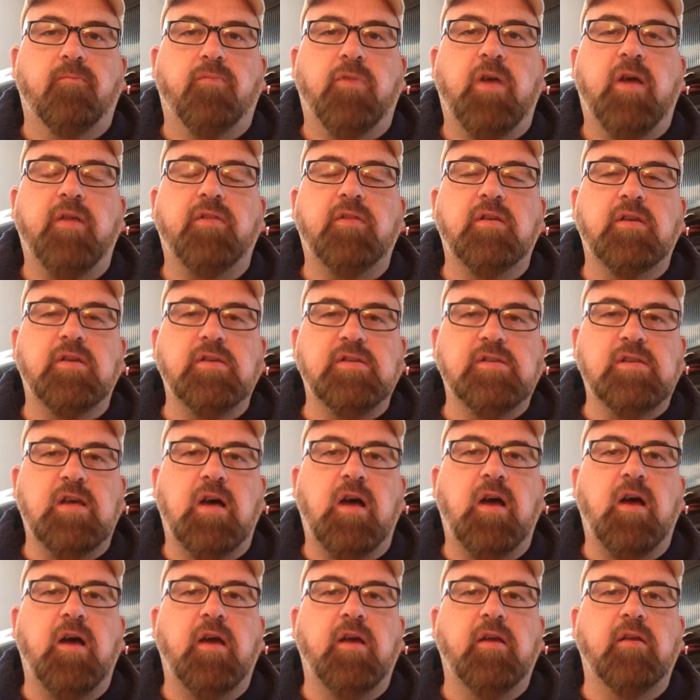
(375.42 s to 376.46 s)
at the
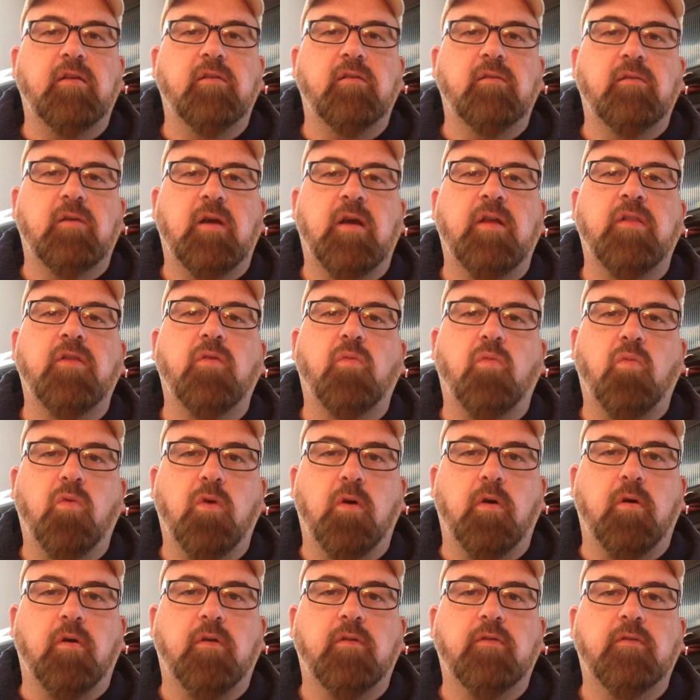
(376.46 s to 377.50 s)
design and the
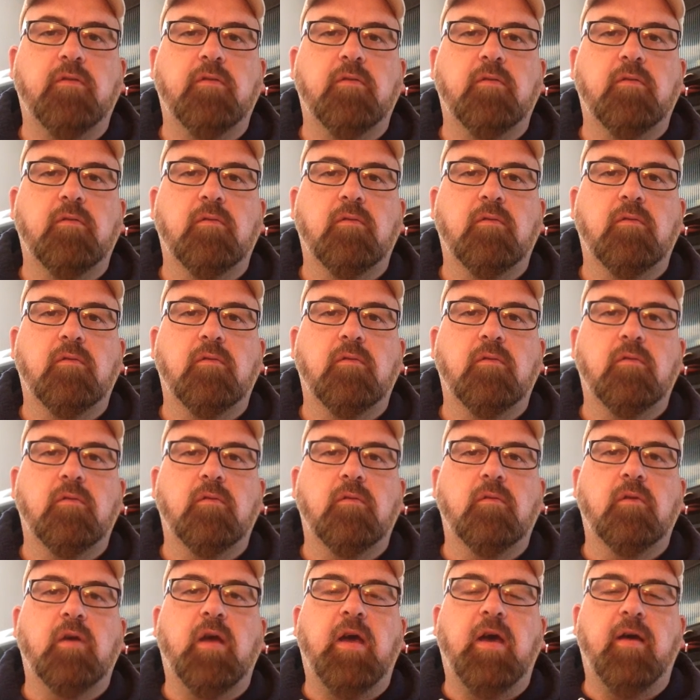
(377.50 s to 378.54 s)
works
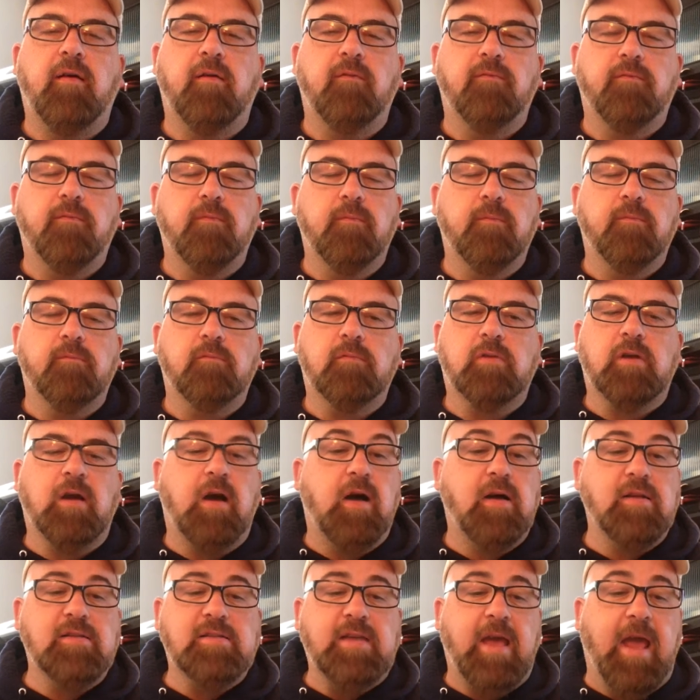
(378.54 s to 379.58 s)
at
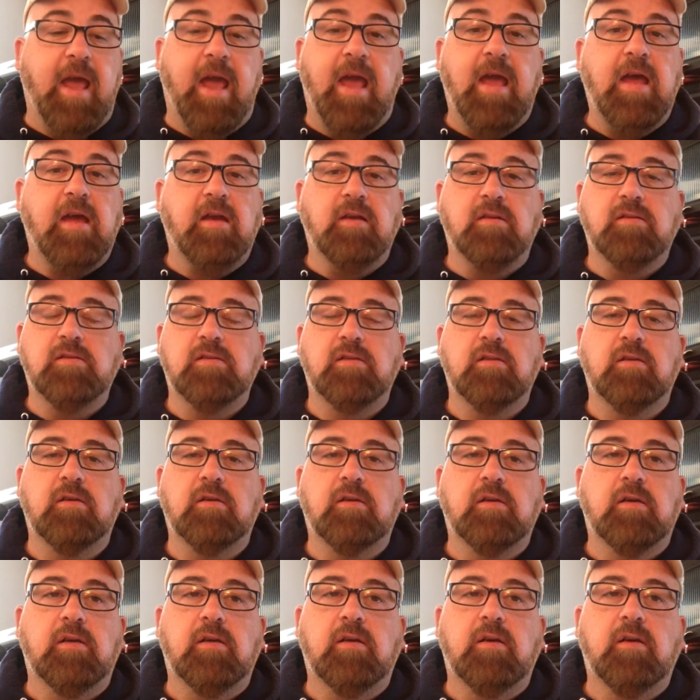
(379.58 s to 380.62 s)
God's hands.
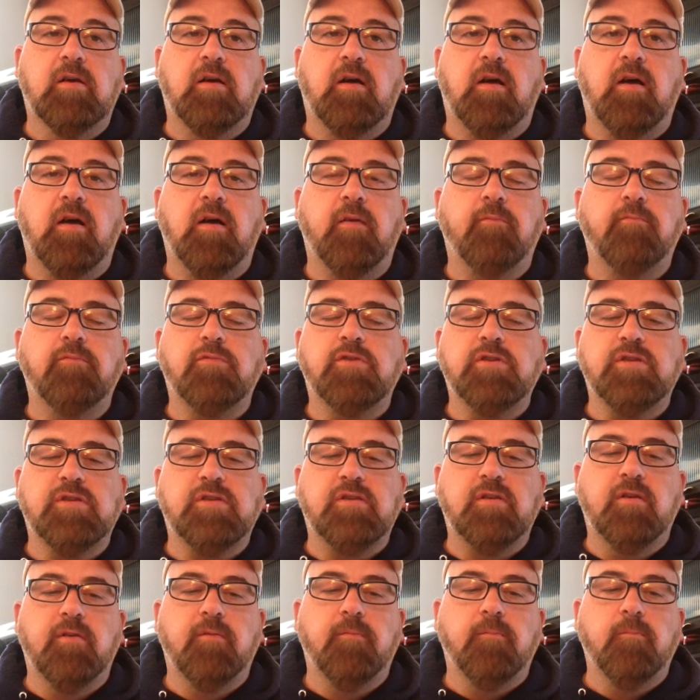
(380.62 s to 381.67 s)
I'm
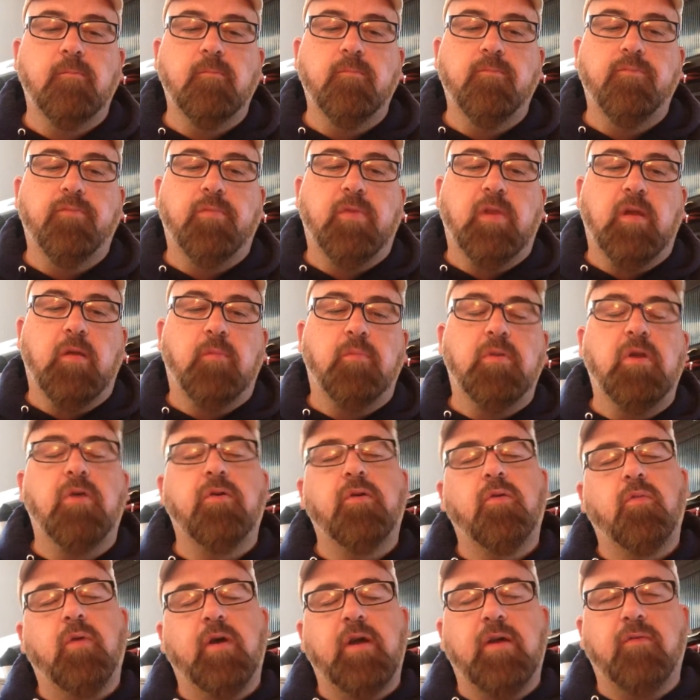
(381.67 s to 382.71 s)
just blown
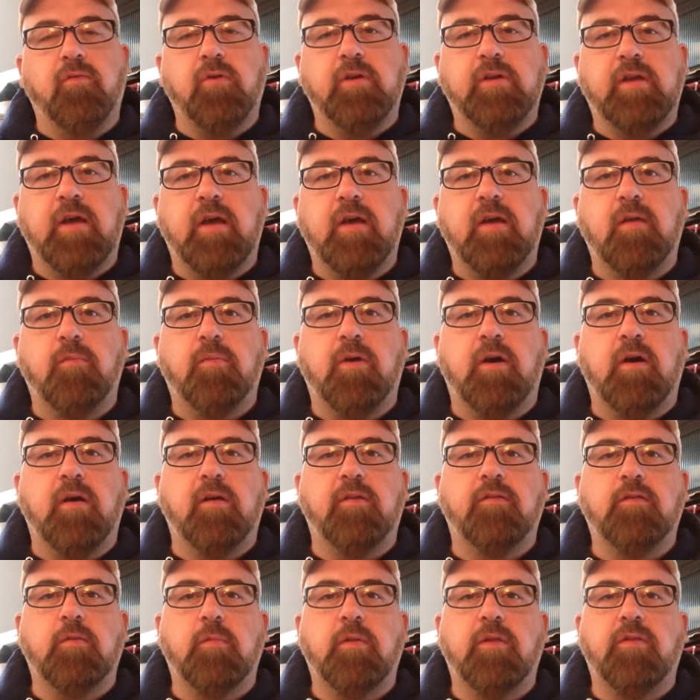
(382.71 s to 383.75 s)
away every day by
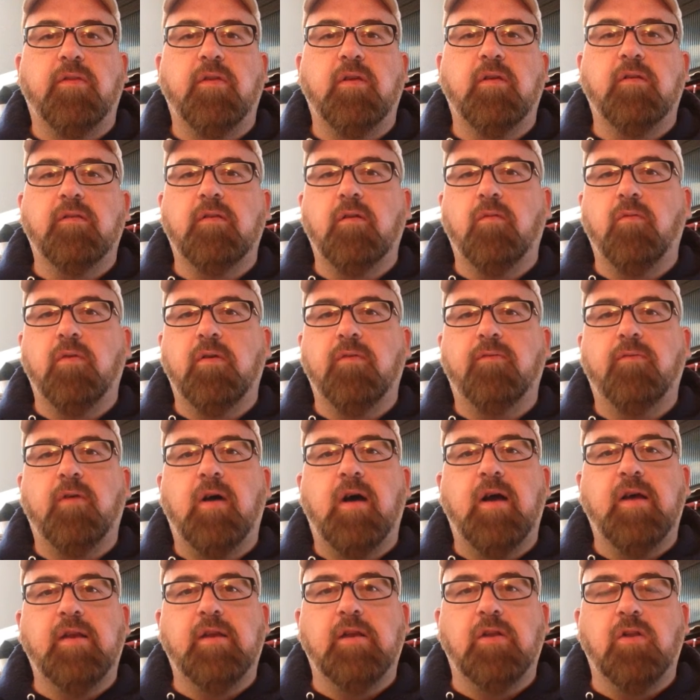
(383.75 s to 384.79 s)
some of the things that we
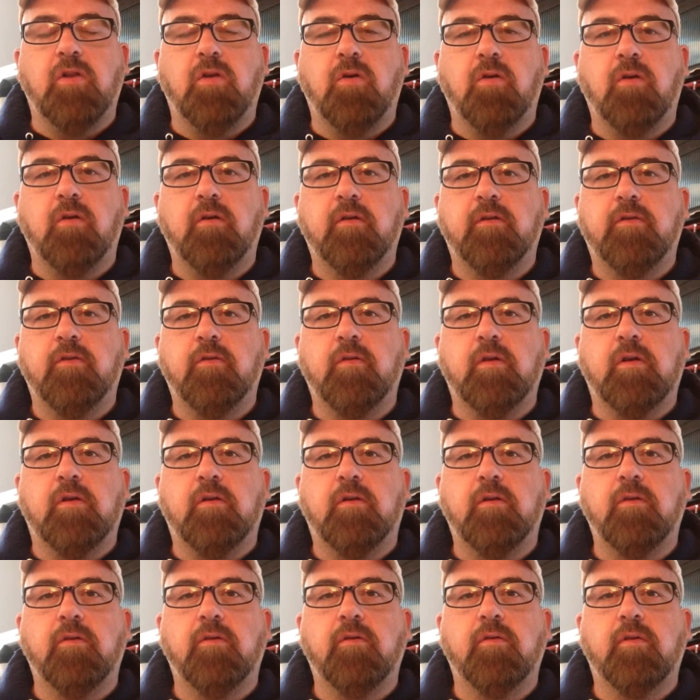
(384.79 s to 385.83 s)
find and learn, to
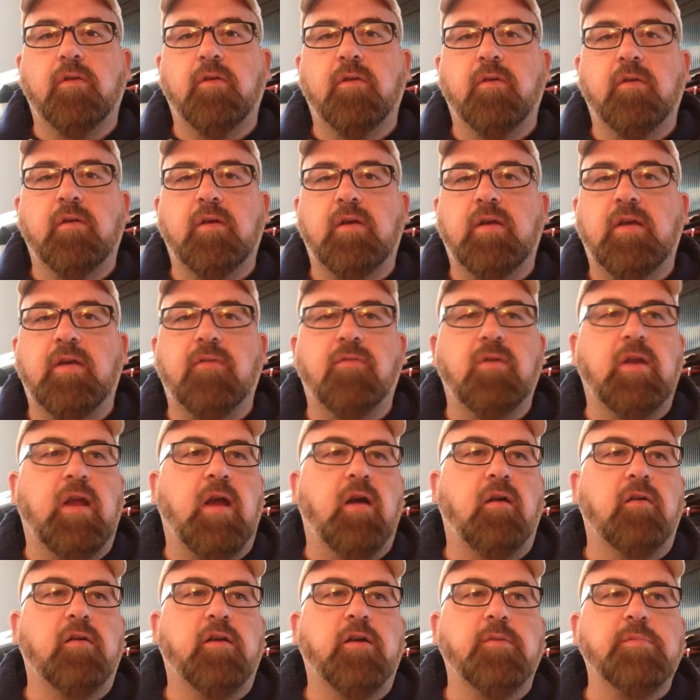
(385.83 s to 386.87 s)
include even
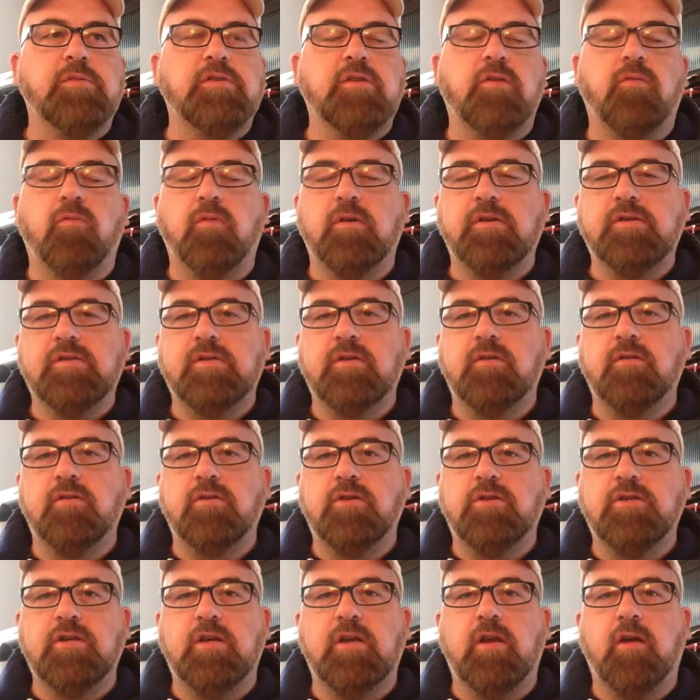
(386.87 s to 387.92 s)
outcomes of the recent
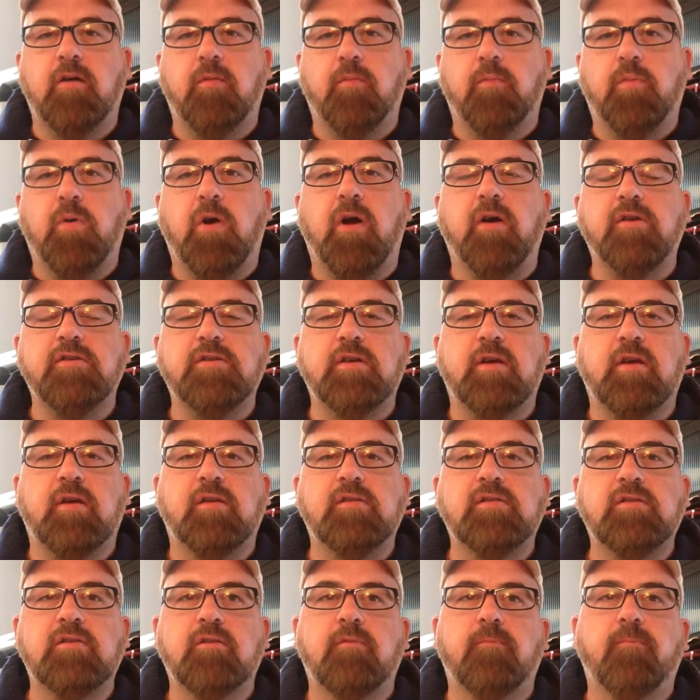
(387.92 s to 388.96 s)
genome
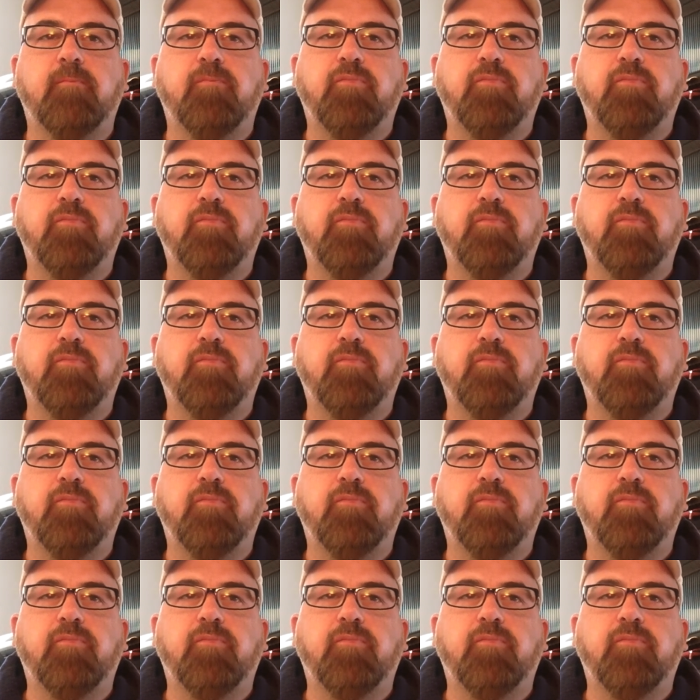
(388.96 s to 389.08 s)
projects.